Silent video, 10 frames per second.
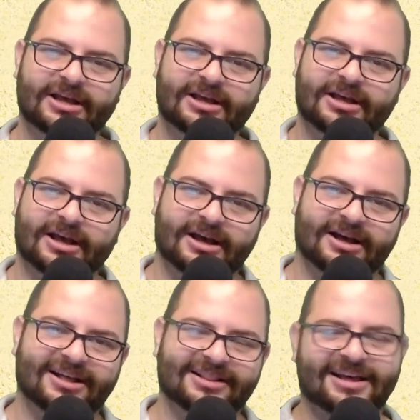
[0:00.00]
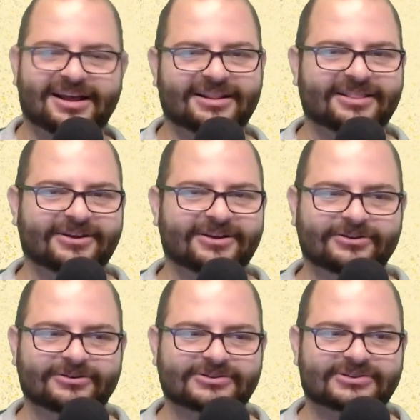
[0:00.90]
a lot of
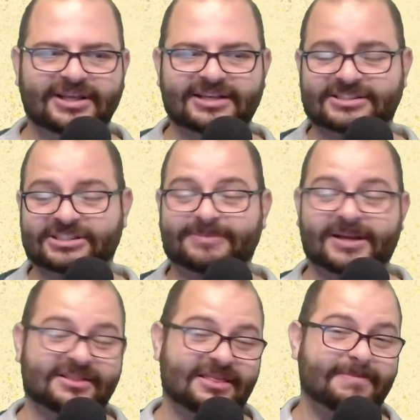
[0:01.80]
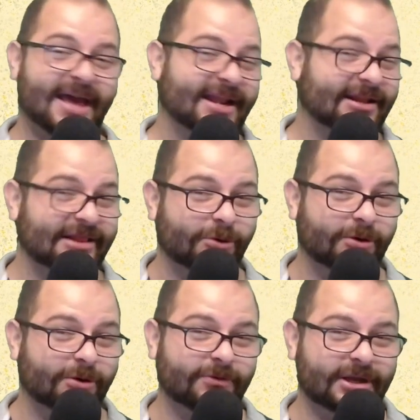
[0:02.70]
those things just match thematically more
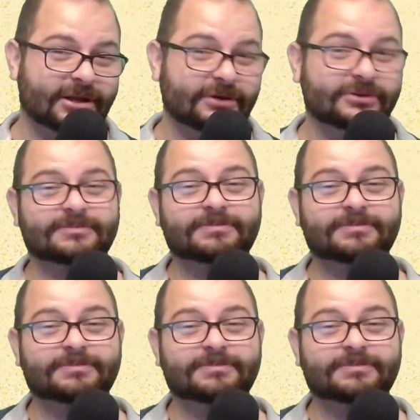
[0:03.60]
of Kratos,